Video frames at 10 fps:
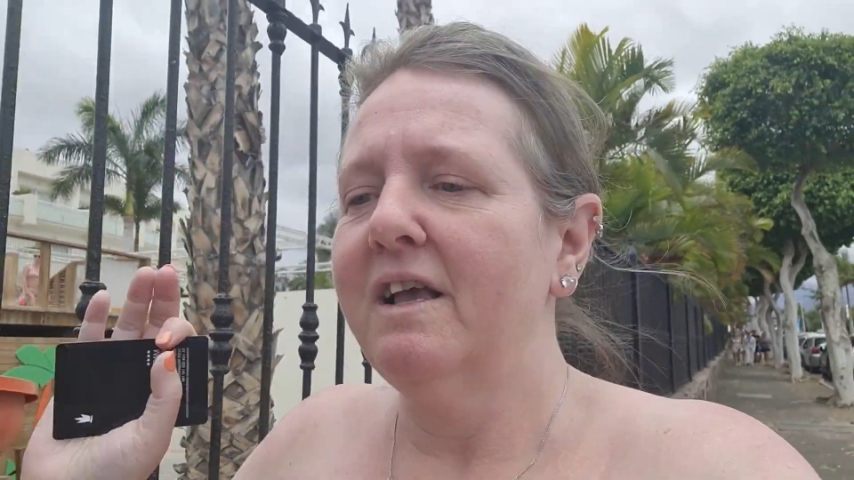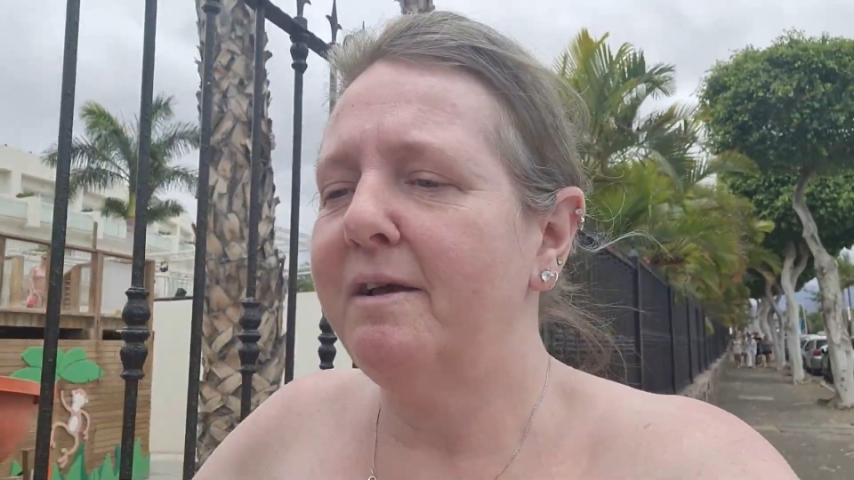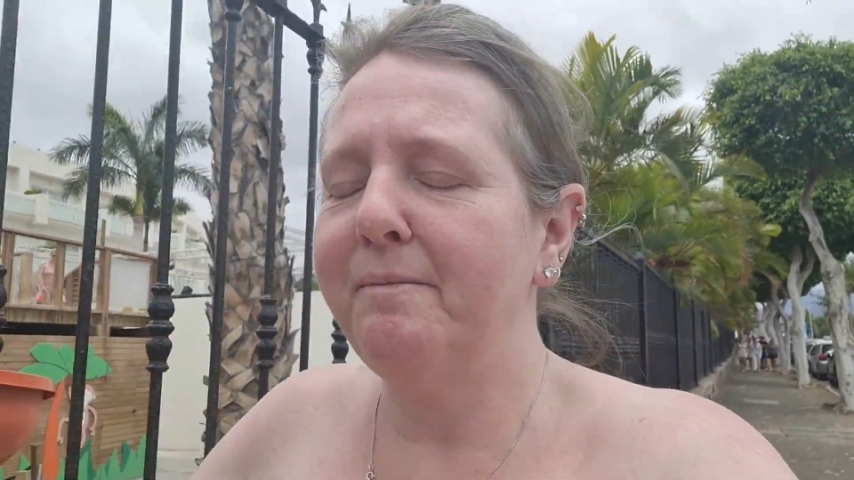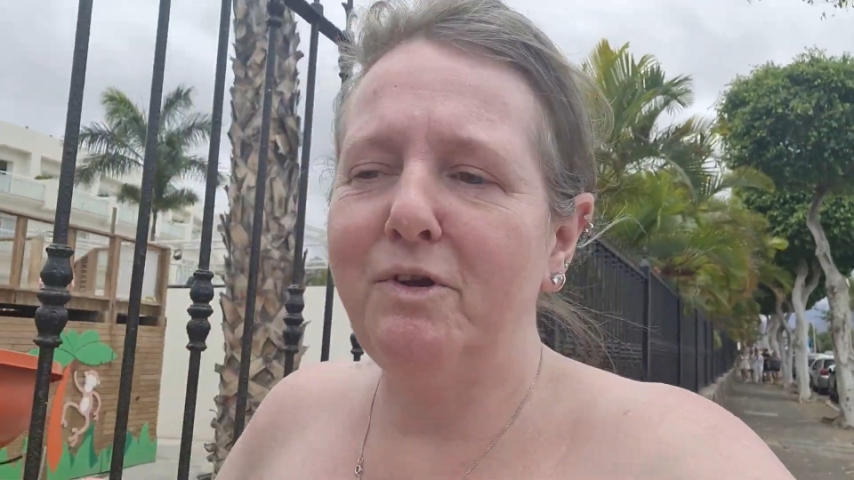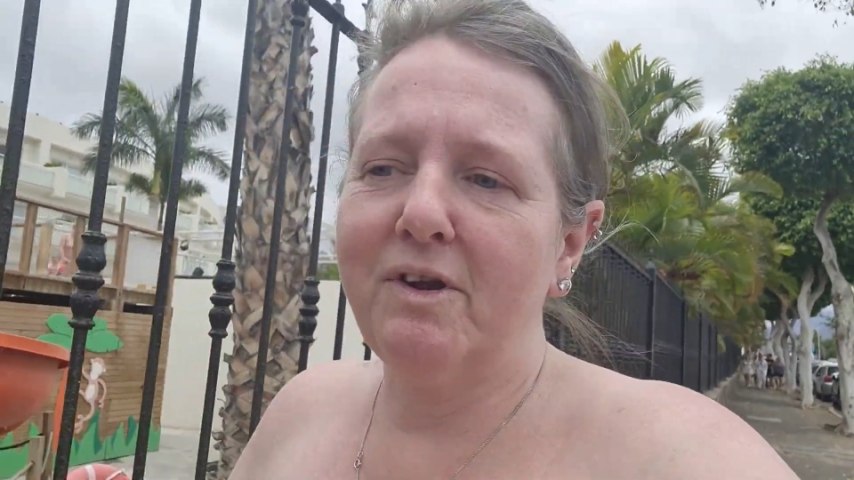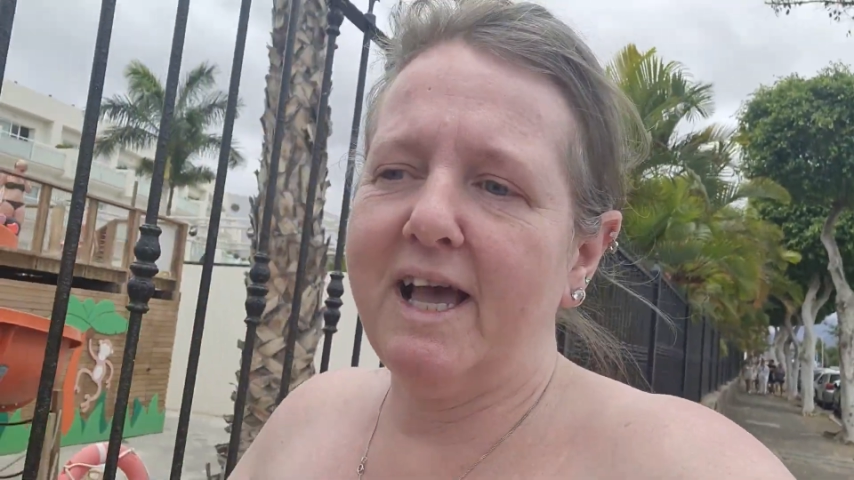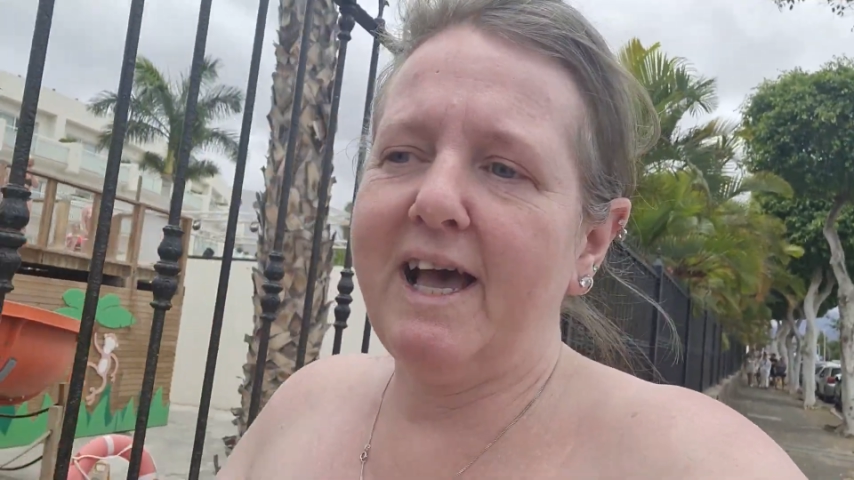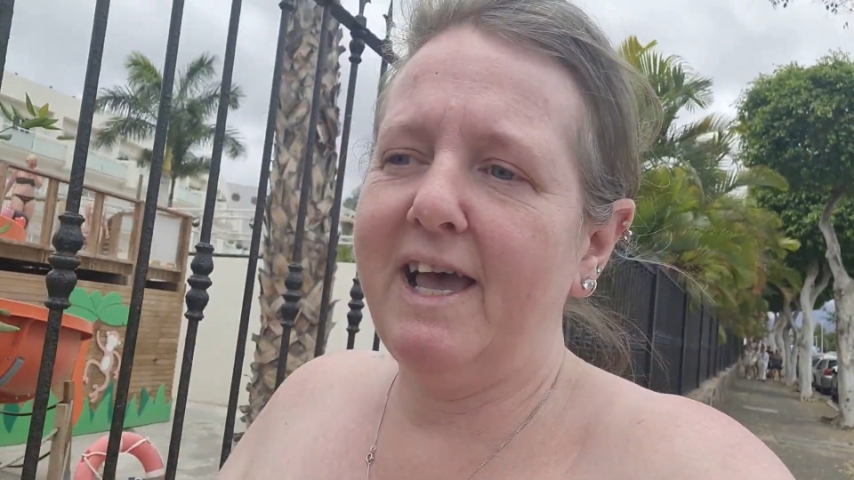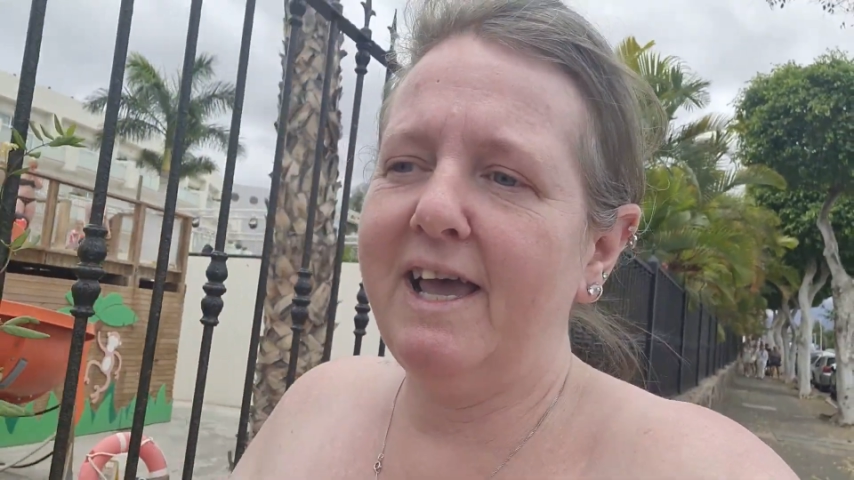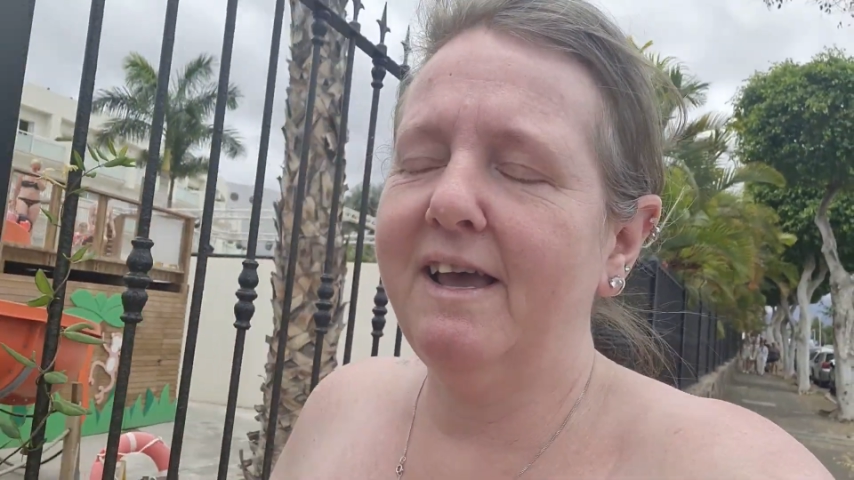
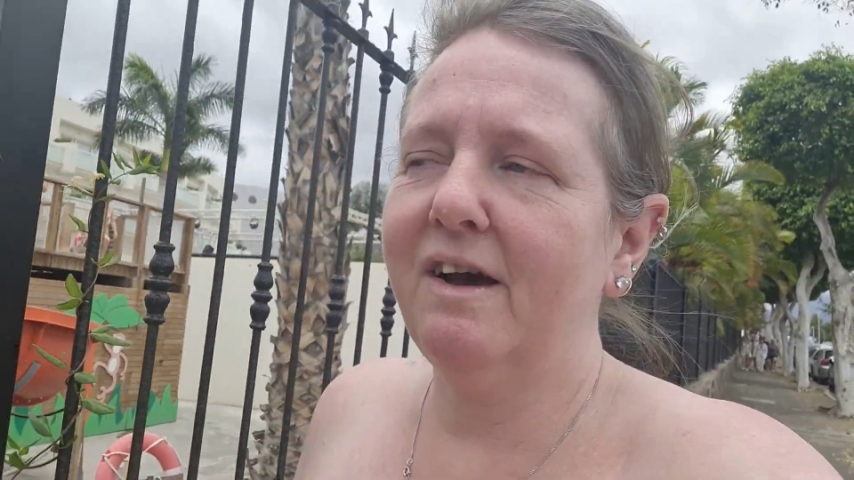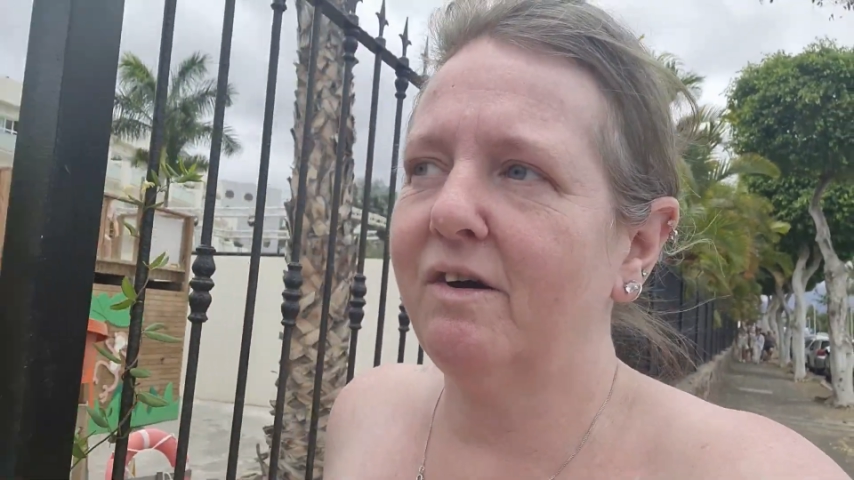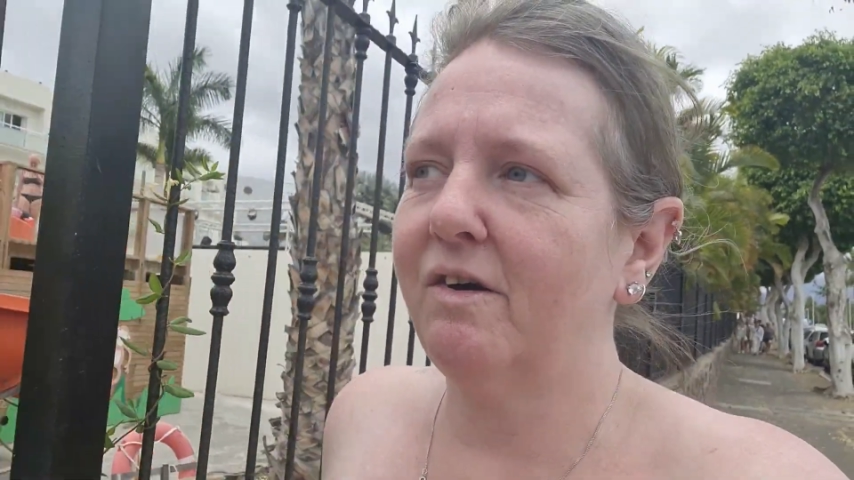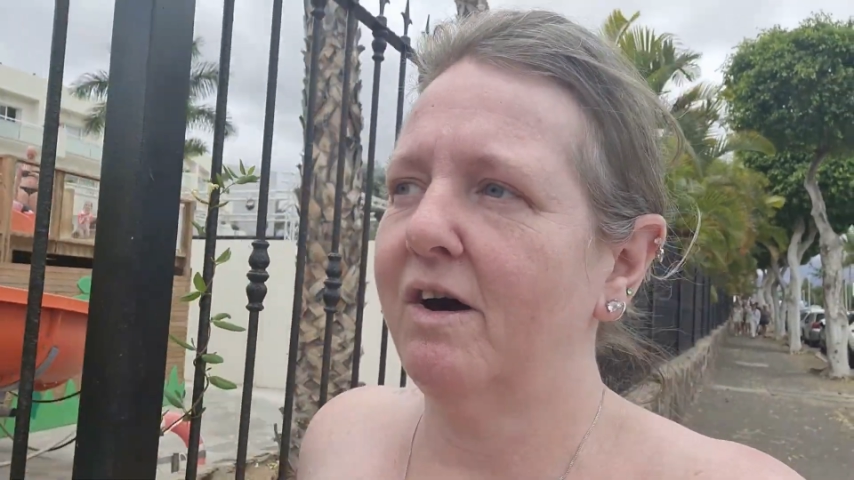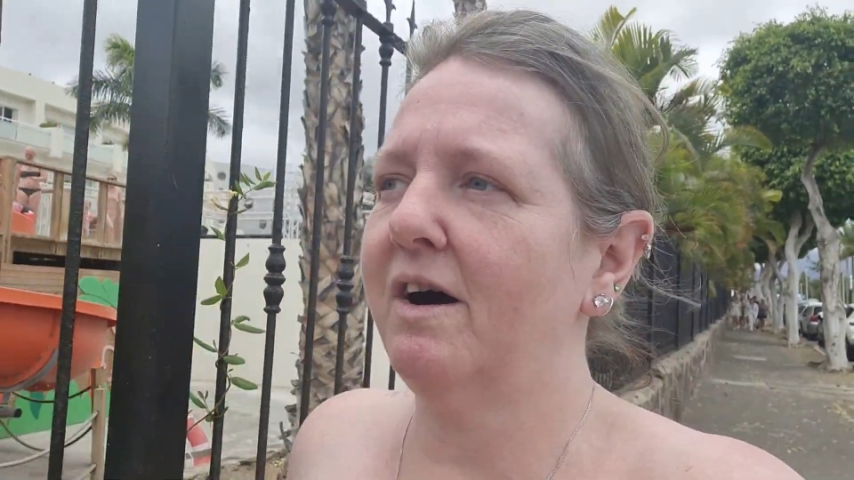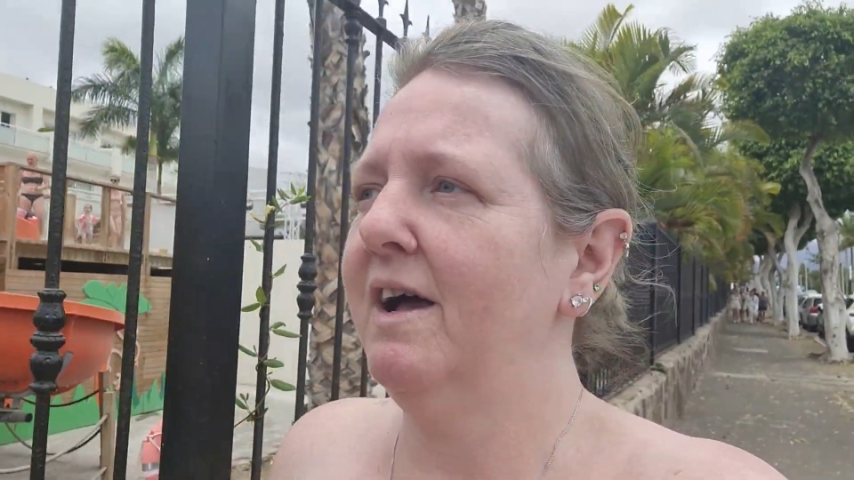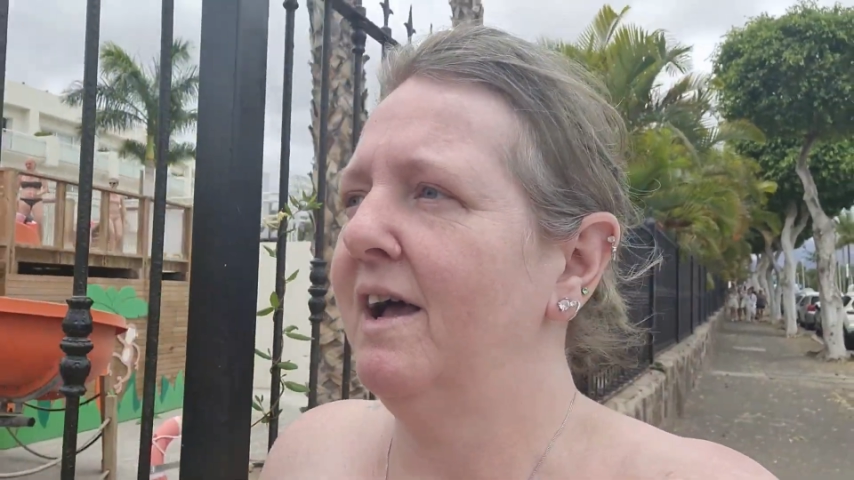communicate or,